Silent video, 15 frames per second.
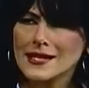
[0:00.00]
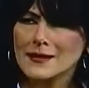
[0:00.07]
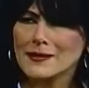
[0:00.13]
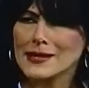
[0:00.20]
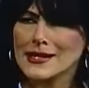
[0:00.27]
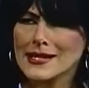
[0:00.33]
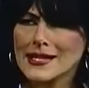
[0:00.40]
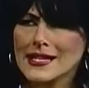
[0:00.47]
it
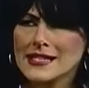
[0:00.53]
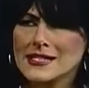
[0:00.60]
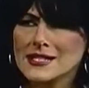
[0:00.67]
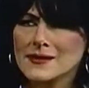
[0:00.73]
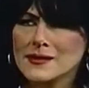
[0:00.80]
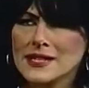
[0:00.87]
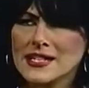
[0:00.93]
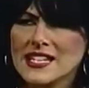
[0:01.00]
began
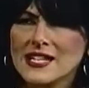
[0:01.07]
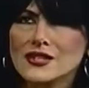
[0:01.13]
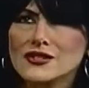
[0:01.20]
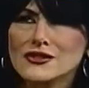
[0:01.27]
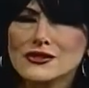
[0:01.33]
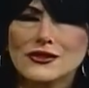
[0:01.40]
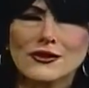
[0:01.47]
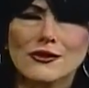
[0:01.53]
to be
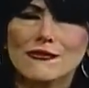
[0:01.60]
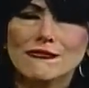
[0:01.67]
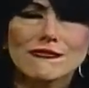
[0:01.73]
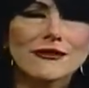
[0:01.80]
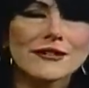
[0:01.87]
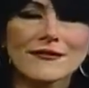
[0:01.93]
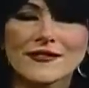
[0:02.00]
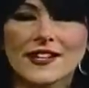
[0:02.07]

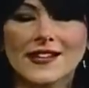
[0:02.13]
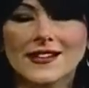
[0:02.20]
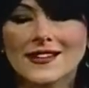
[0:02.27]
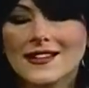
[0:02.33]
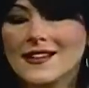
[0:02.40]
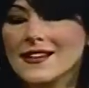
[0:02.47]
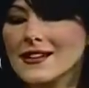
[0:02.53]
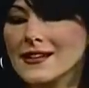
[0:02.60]
horrific
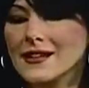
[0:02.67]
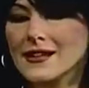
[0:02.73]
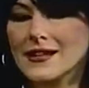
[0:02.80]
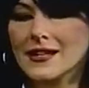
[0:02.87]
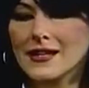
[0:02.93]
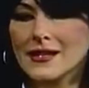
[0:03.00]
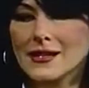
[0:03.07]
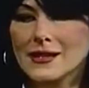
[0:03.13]

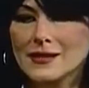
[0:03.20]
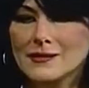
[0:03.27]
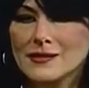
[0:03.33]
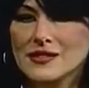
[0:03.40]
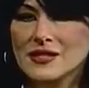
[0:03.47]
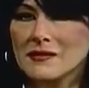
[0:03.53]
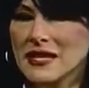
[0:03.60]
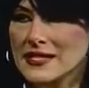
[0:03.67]

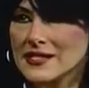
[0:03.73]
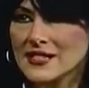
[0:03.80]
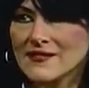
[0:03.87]
domestic